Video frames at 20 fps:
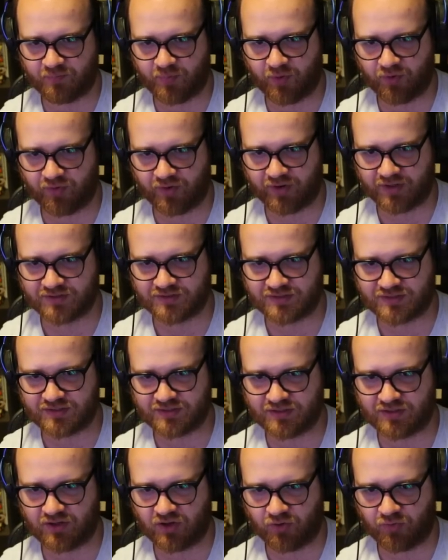bonus,
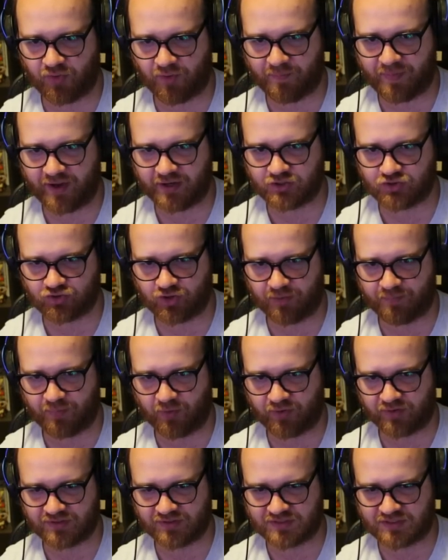or the Patriot
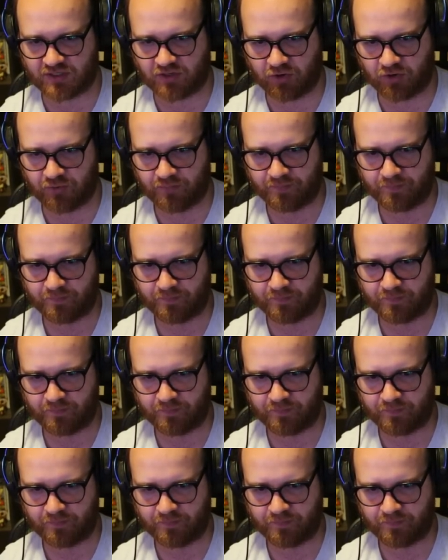bonus here.